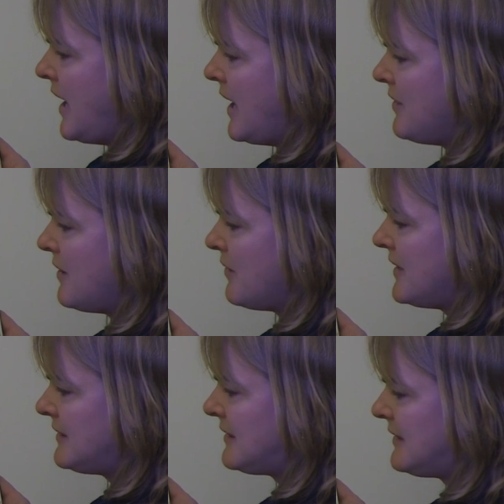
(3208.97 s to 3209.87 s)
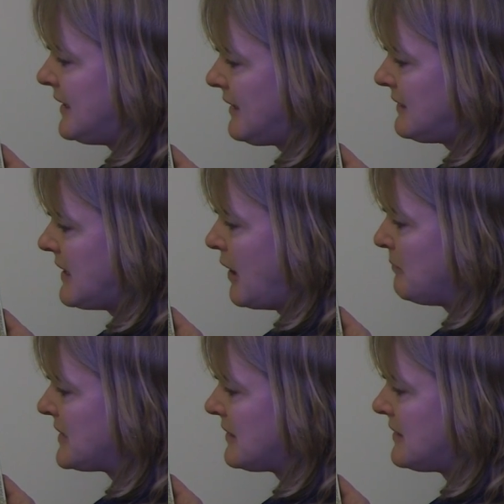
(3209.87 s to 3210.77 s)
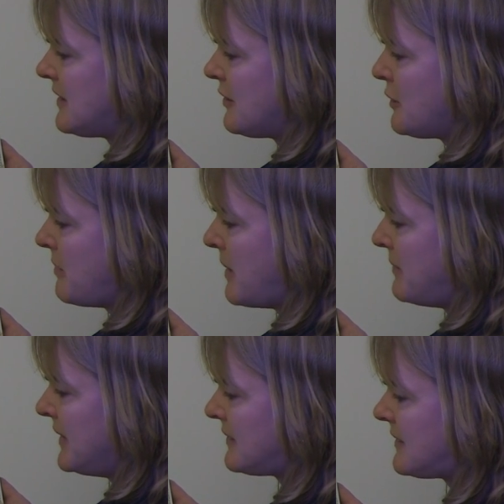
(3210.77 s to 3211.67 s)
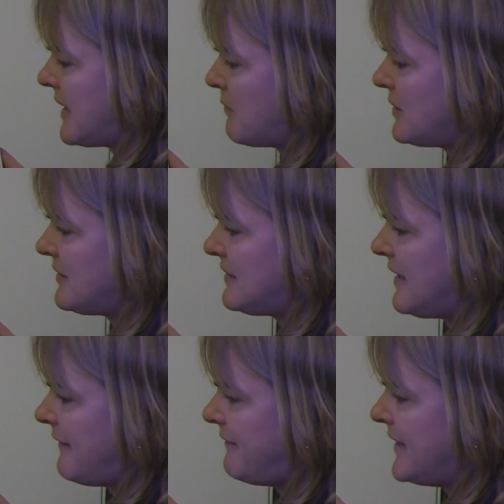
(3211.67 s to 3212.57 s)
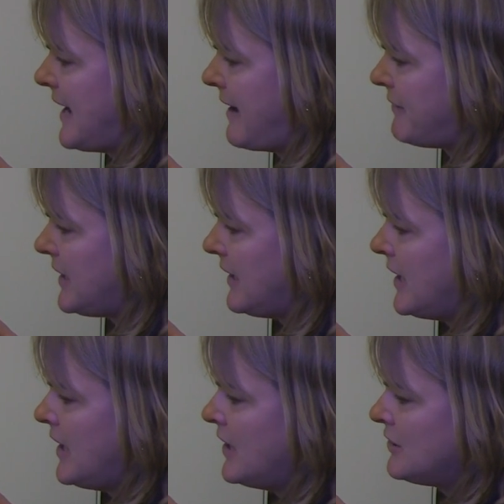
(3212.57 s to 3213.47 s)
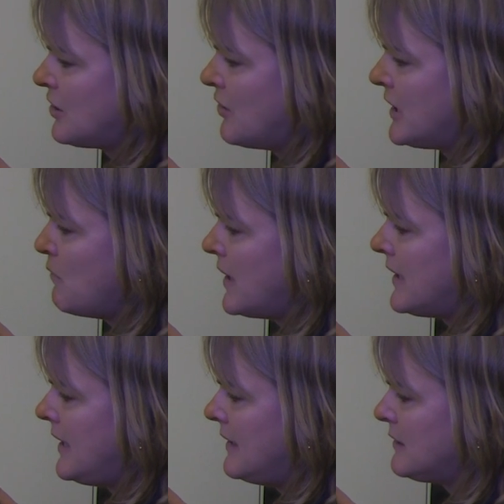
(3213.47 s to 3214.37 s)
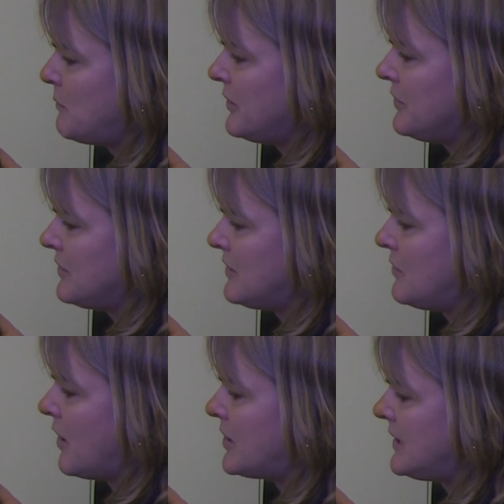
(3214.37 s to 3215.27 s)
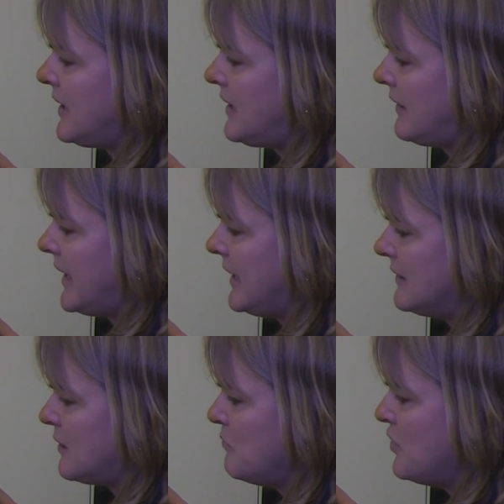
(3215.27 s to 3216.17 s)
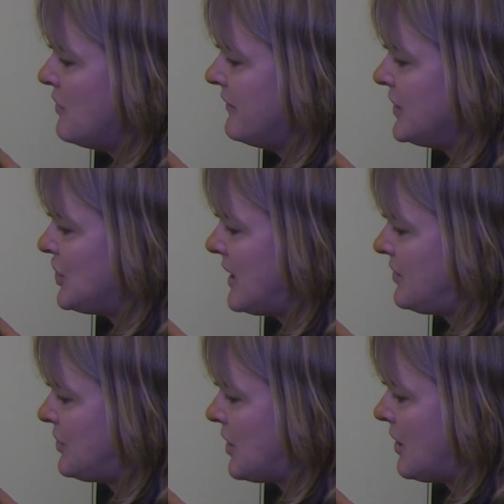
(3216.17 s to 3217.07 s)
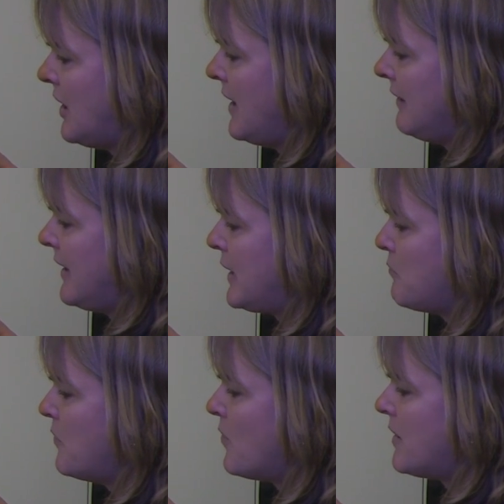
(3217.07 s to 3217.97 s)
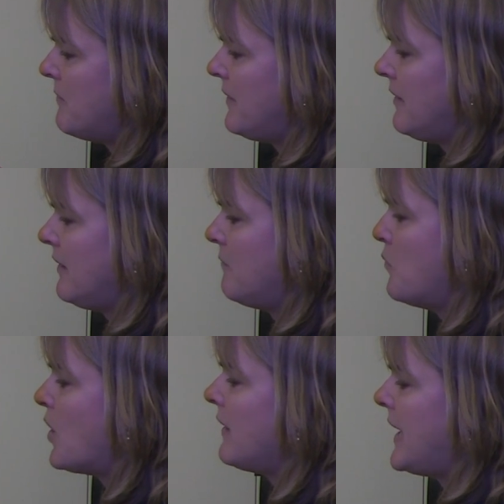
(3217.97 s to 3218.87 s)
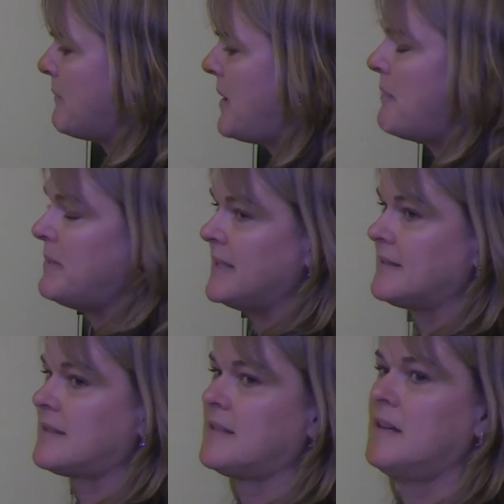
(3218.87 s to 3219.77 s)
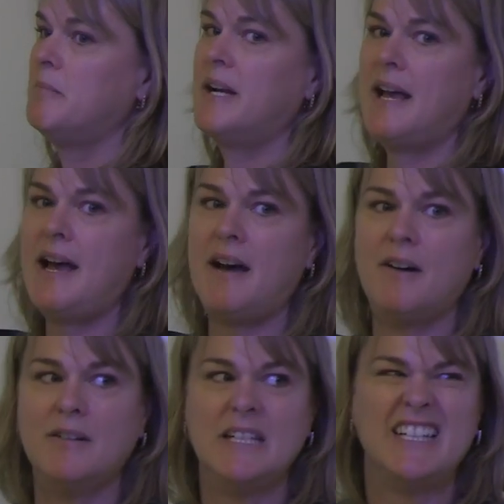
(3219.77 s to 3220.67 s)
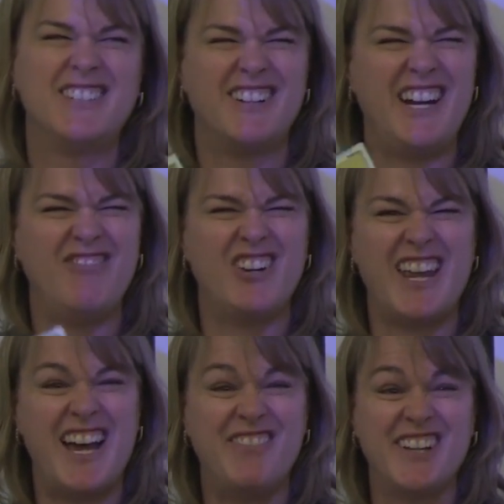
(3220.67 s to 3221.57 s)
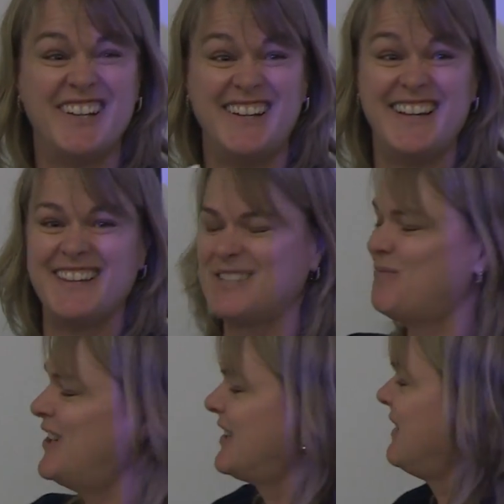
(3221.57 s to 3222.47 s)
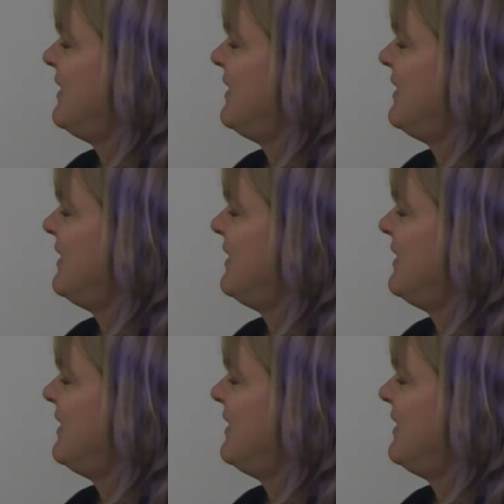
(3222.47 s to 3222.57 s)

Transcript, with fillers: And though the sticks helped to steer the puppets, they were stiff and heavy. Tony wanted his balloons to articulate, to move and gesture like more, more like puppets. But how? Great vocabulary in this book.